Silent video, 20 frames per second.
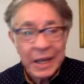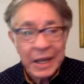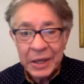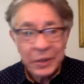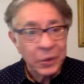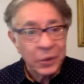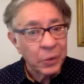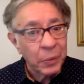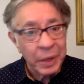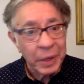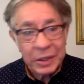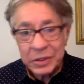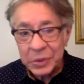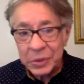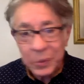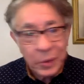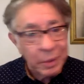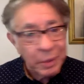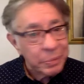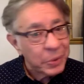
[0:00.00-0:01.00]
you don't want to
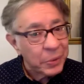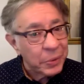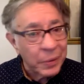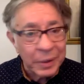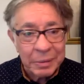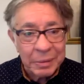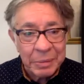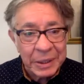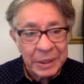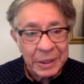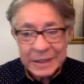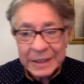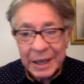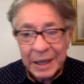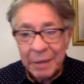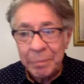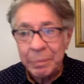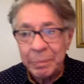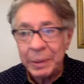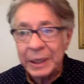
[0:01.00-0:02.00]
screw up, you don't want to mess
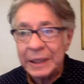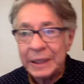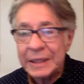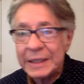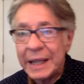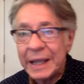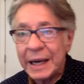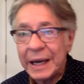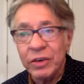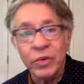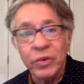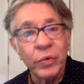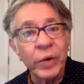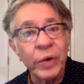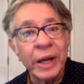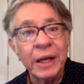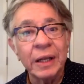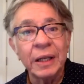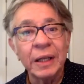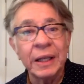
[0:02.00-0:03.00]
up, but it's that
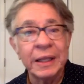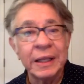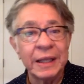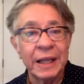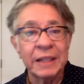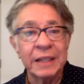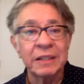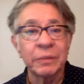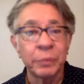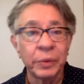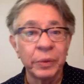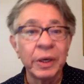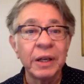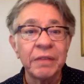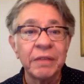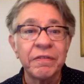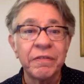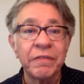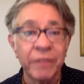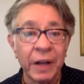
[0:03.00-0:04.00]
adrenaline that's really
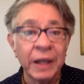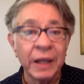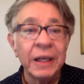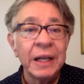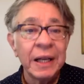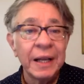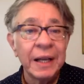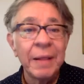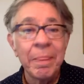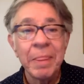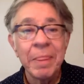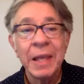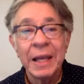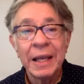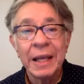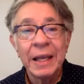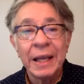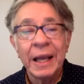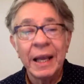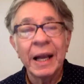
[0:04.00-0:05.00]
fun.
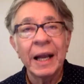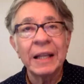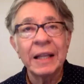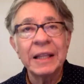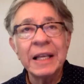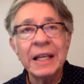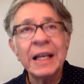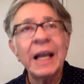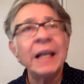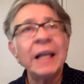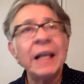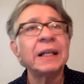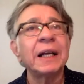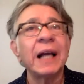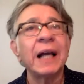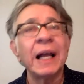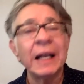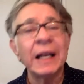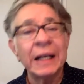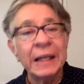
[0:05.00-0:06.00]
And I think I
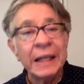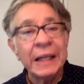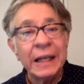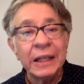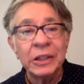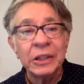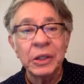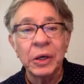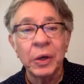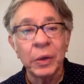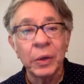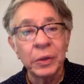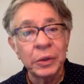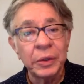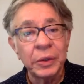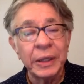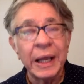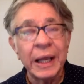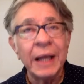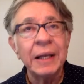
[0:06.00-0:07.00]
kind of needed to go through
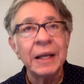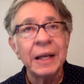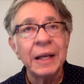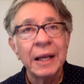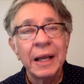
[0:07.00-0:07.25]
that.